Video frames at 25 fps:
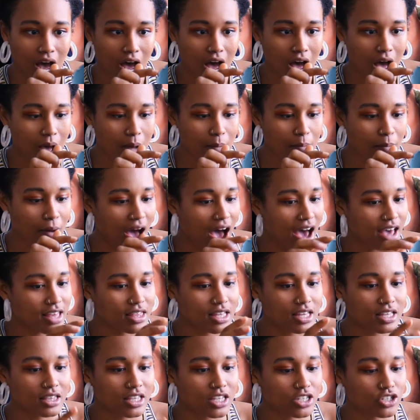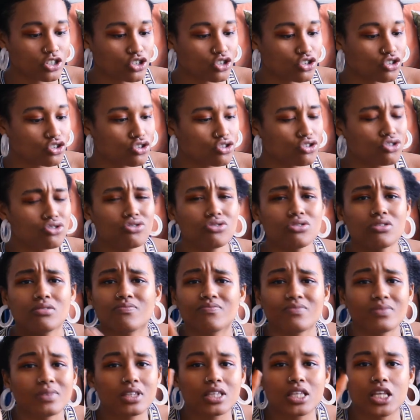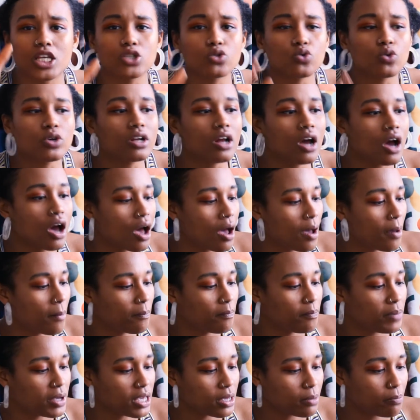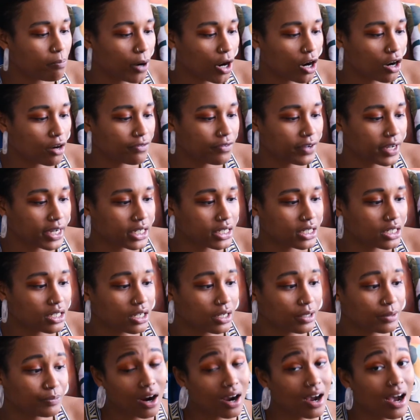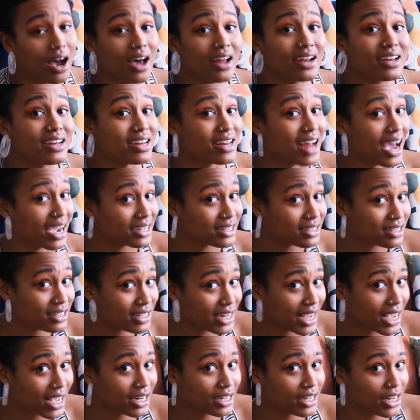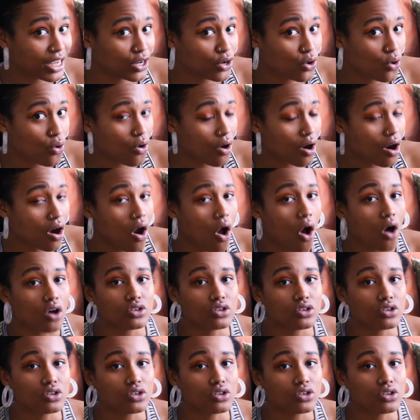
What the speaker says: top. I think this would be perfect for nightstand decor.